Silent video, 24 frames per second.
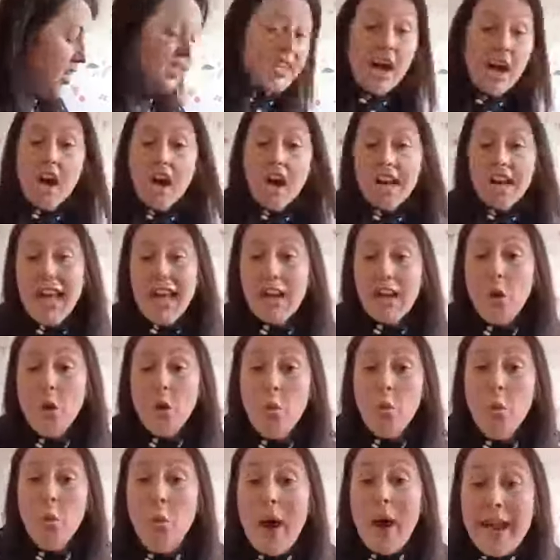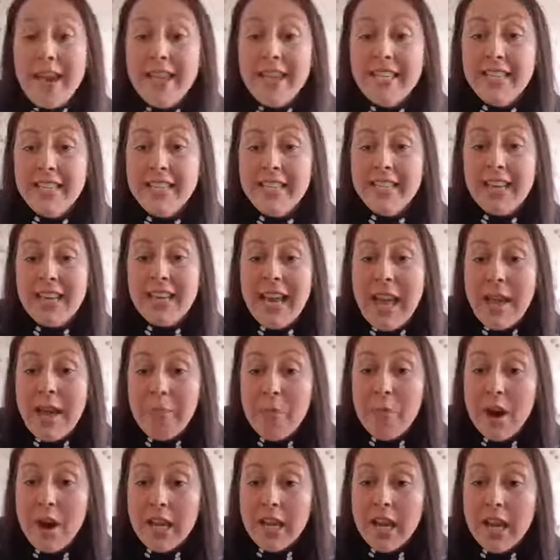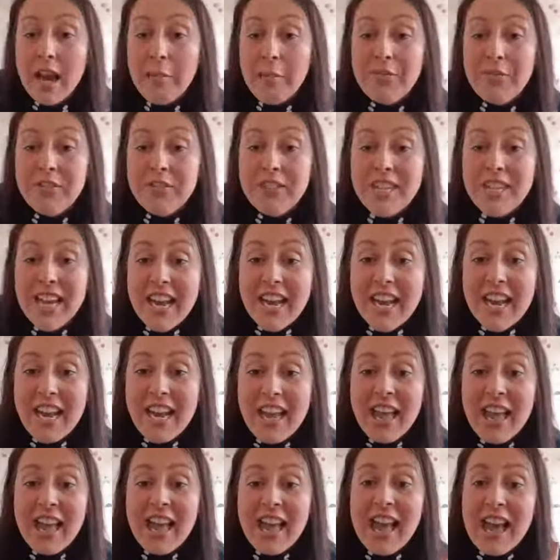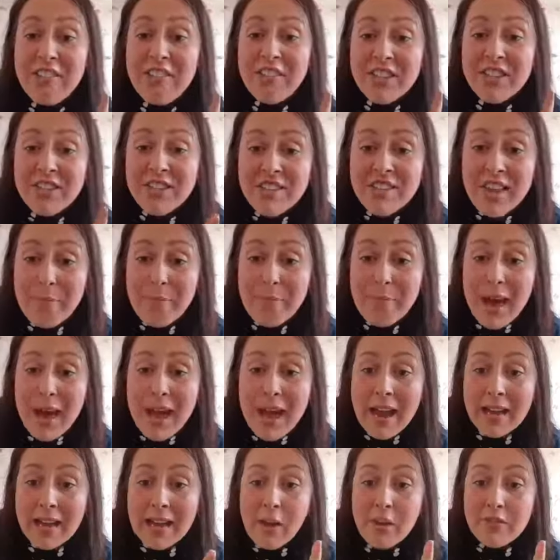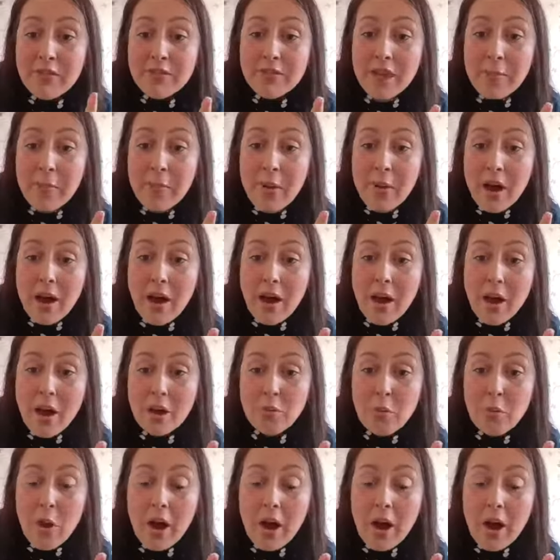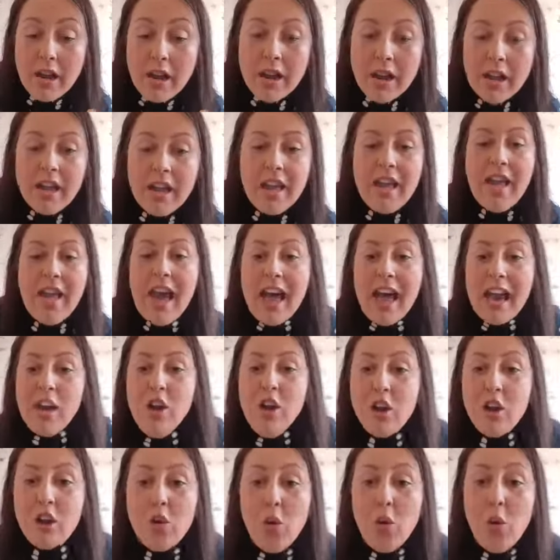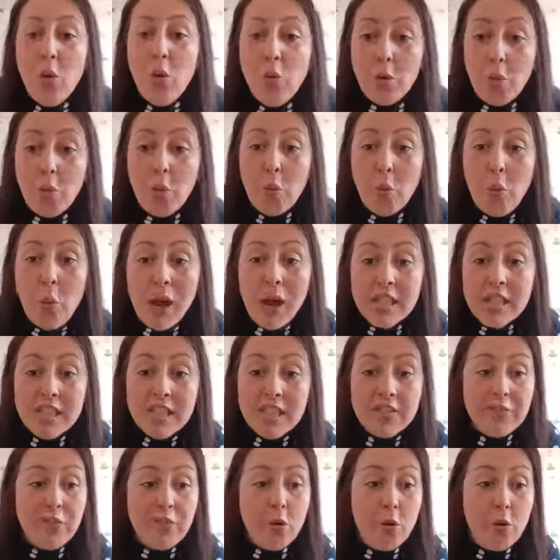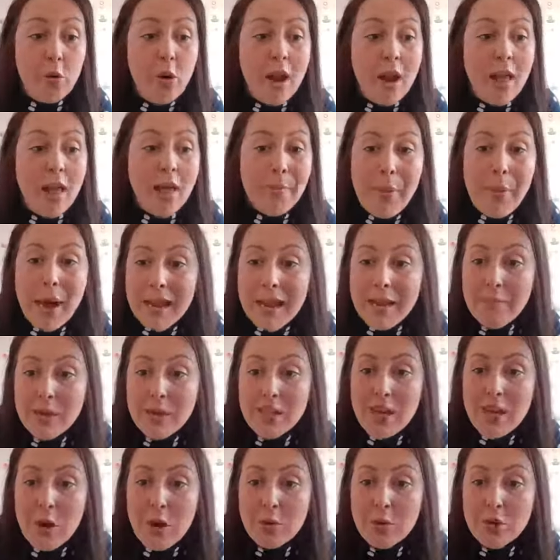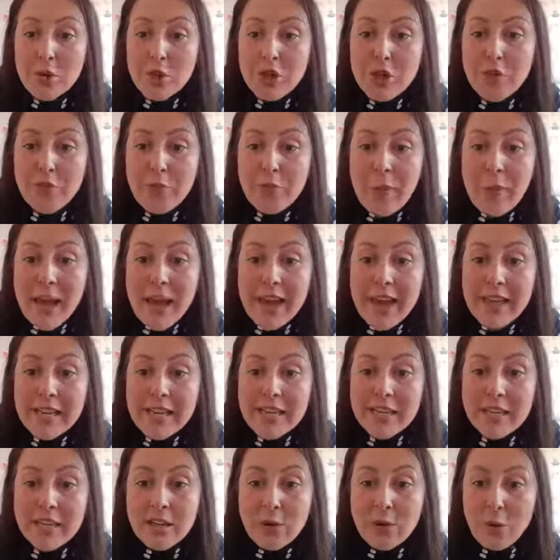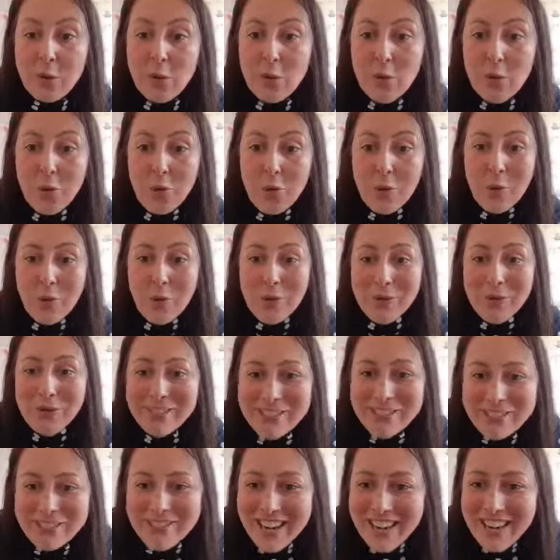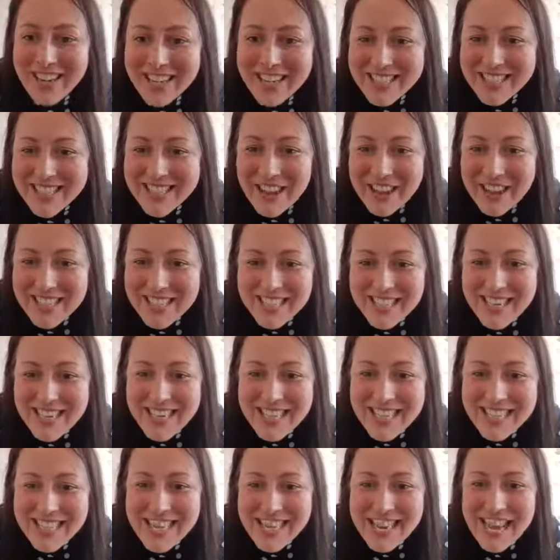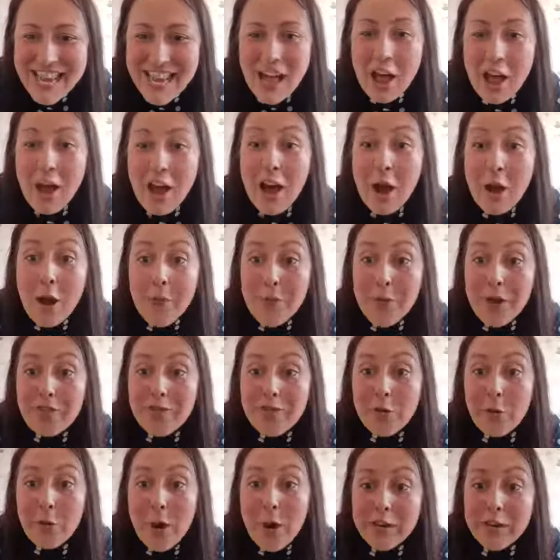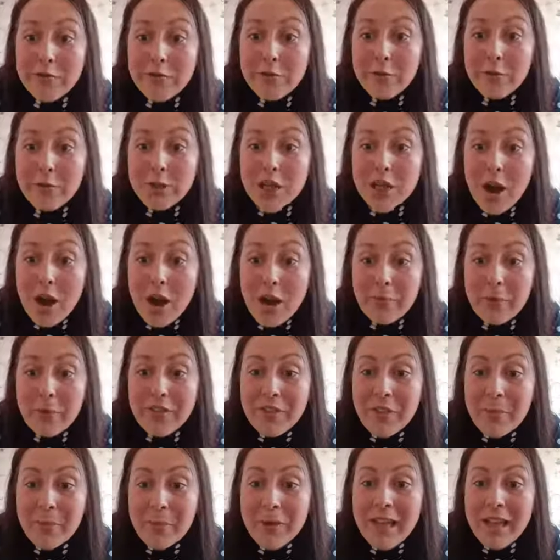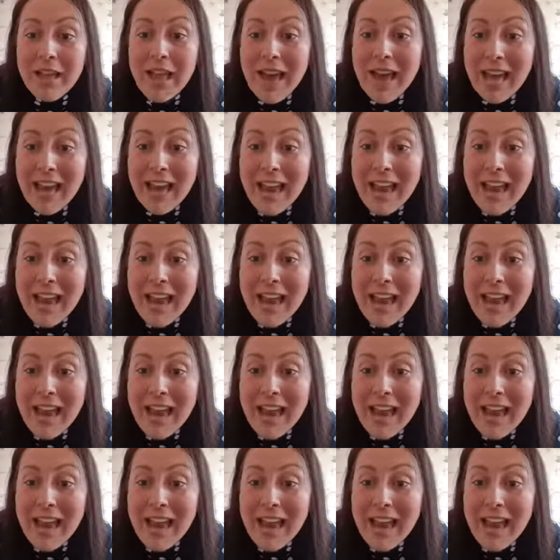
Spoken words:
Guys, I cannot wait to get my cup of tea, have a sit back now I've done my hard work, and look at all the wonderful paper dolls you've made. Oh, It's really exciting, isn't it? I hope you have a wonderful time with them.